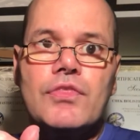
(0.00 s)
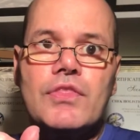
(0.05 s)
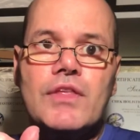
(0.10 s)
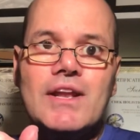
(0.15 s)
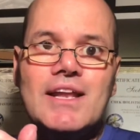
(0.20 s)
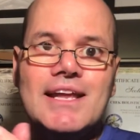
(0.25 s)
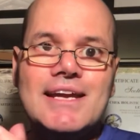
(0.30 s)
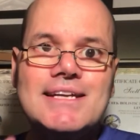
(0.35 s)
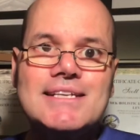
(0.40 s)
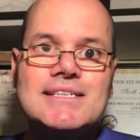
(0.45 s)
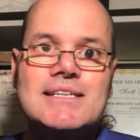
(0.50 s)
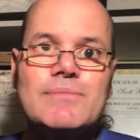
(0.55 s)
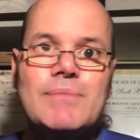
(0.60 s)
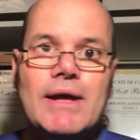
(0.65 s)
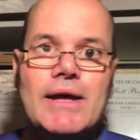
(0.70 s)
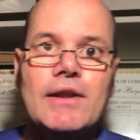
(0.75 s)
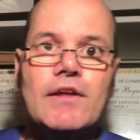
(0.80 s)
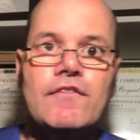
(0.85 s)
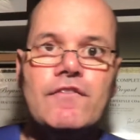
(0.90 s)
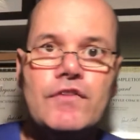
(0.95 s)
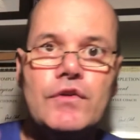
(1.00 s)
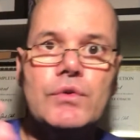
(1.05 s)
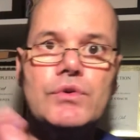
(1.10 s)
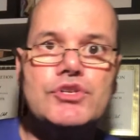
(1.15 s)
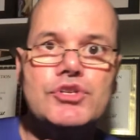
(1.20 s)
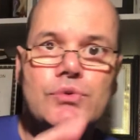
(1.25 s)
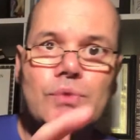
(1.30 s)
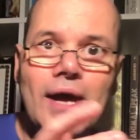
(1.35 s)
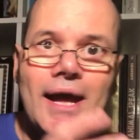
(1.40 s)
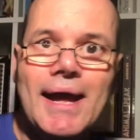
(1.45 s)
the least amount of food you
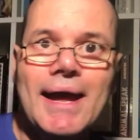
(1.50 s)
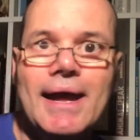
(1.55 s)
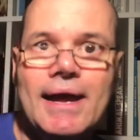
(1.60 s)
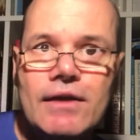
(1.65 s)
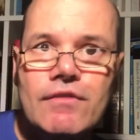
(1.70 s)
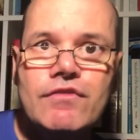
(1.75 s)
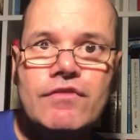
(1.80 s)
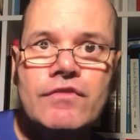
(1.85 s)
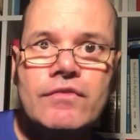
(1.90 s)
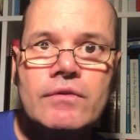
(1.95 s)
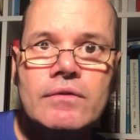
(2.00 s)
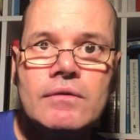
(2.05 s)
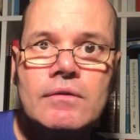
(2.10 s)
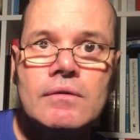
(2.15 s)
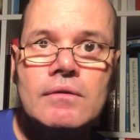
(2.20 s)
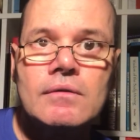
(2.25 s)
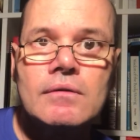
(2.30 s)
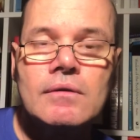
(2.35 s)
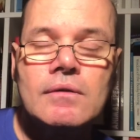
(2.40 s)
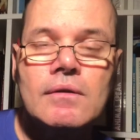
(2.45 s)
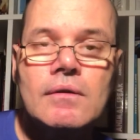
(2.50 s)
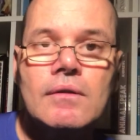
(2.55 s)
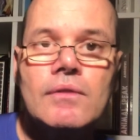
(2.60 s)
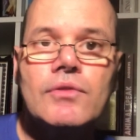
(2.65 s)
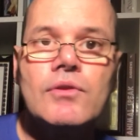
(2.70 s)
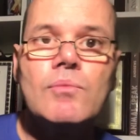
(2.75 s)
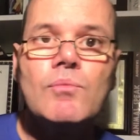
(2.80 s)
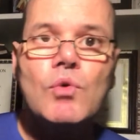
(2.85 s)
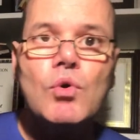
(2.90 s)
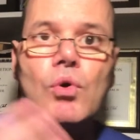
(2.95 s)

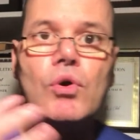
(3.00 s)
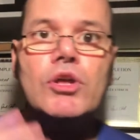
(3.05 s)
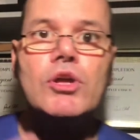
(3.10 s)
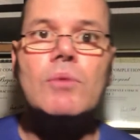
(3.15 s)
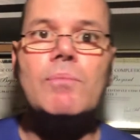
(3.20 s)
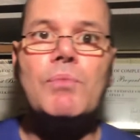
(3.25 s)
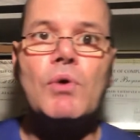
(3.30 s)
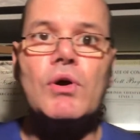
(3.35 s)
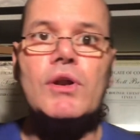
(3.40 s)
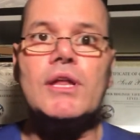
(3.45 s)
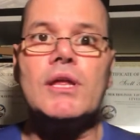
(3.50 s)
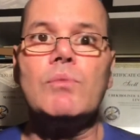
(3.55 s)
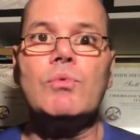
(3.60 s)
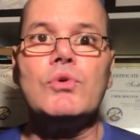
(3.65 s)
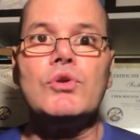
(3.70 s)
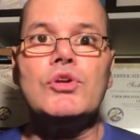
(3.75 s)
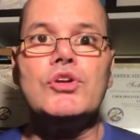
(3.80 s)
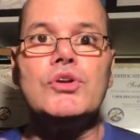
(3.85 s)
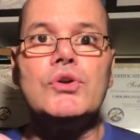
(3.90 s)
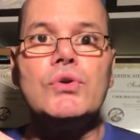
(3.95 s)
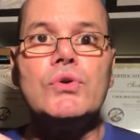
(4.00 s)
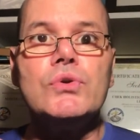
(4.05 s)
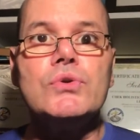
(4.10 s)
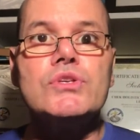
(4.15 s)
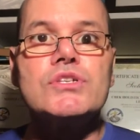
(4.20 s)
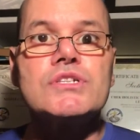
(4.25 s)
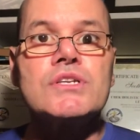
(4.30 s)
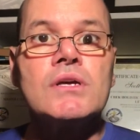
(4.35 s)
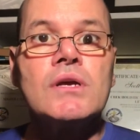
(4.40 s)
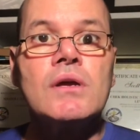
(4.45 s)
have, the more your body will
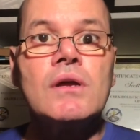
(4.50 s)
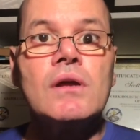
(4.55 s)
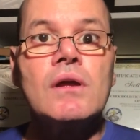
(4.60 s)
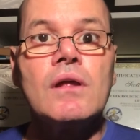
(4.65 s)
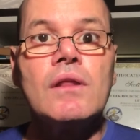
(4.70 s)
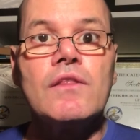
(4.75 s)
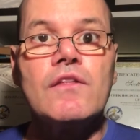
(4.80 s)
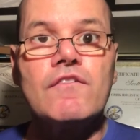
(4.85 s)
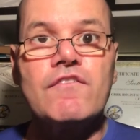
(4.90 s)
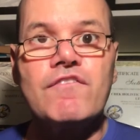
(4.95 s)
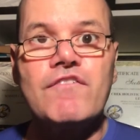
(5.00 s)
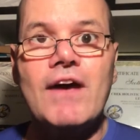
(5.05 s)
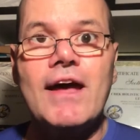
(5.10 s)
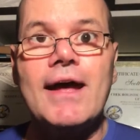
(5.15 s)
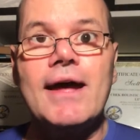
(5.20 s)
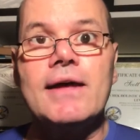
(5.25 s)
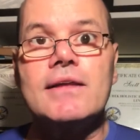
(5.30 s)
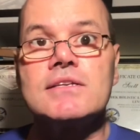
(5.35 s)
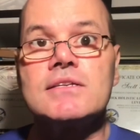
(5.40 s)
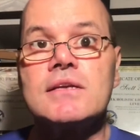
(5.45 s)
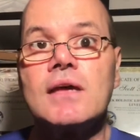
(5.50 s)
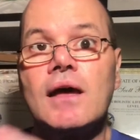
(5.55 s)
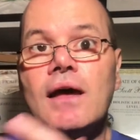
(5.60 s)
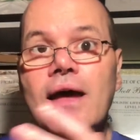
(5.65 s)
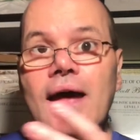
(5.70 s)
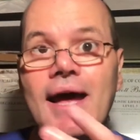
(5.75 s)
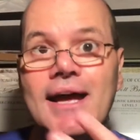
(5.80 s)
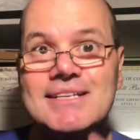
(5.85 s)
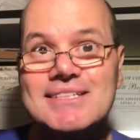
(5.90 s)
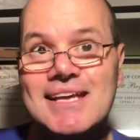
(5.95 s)
use the fat
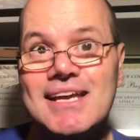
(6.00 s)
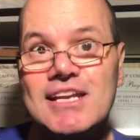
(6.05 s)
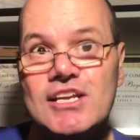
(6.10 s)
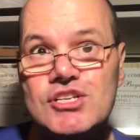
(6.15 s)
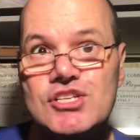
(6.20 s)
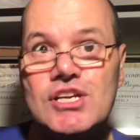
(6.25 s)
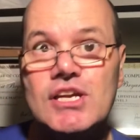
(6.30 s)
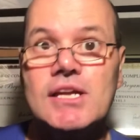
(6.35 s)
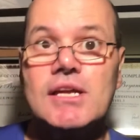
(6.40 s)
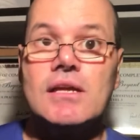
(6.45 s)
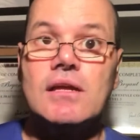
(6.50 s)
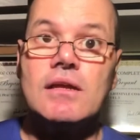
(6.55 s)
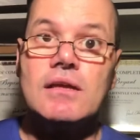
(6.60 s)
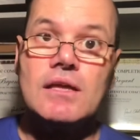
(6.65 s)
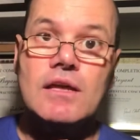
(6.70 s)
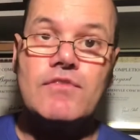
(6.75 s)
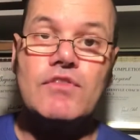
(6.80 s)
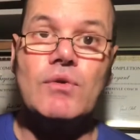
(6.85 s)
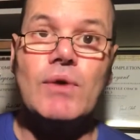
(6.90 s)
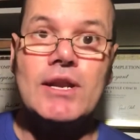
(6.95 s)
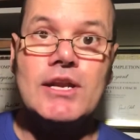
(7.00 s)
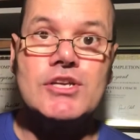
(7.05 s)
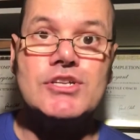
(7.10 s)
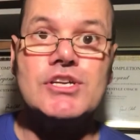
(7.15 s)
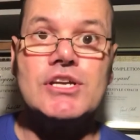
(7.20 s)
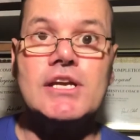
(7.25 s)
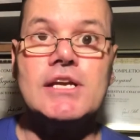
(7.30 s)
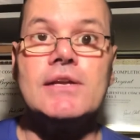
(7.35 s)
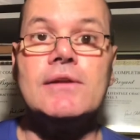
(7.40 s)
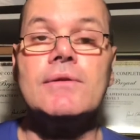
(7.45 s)
as energy, give you
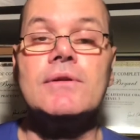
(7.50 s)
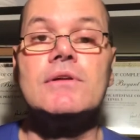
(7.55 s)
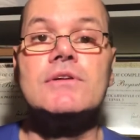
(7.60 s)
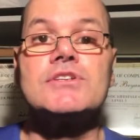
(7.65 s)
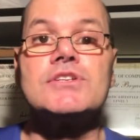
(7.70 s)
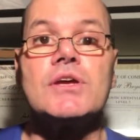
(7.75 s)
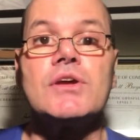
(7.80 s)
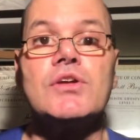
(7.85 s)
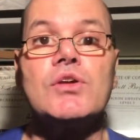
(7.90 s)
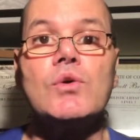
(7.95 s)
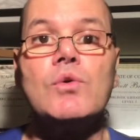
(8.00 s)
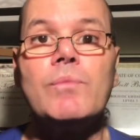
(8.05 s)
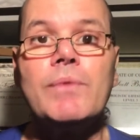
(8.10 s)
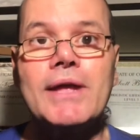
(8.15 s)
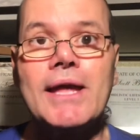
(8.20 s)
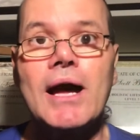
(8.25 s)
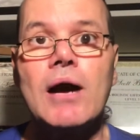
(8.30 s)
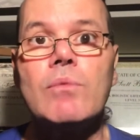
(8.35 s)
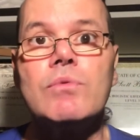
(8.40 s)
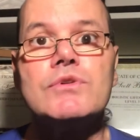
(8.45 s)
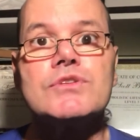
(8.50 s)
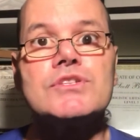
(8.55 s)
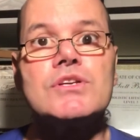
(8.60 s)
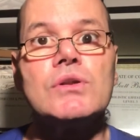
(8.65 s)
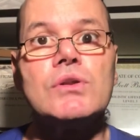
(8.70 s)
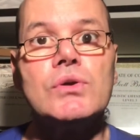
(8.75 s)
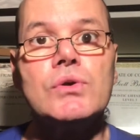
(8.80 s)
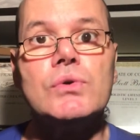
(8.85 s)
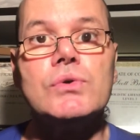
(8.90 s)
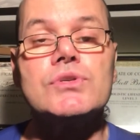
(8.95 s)
energy, so you'll be able to
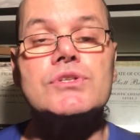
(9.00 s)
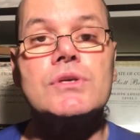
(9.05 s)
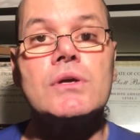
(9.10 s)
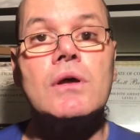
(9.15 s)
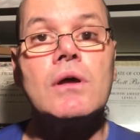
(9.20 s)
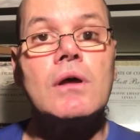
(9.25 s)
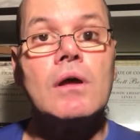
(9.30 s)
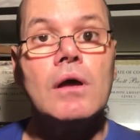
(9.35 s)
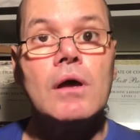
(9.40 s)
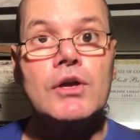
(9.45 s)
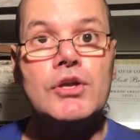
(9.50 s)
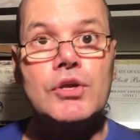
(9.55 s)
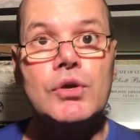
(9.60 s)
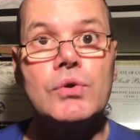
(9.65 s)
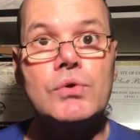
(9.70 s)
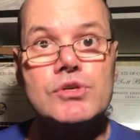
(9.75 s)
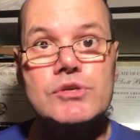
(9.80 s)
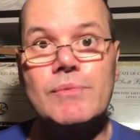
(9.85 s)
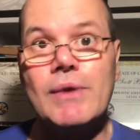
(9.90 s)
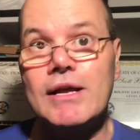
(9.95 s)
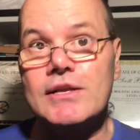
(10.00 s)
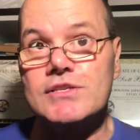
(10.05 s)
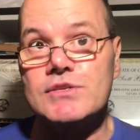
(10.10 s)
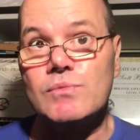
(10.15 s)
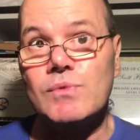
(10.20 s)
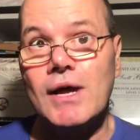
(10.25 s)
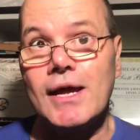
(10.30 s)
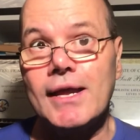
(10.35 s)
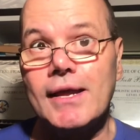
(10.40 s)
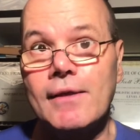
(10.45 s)
lose huge amounts of
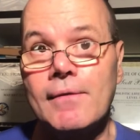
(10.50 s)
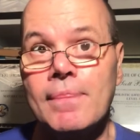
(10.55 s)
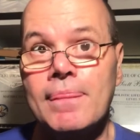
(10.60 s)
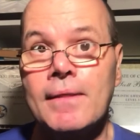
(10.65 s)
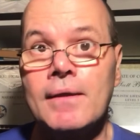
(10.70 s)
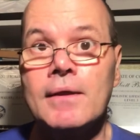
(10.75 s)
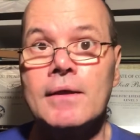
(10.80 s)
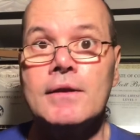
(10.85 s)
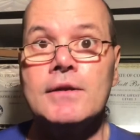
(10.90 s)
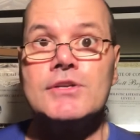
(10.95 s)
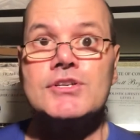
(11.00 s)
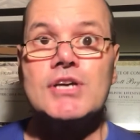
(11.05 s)
weight.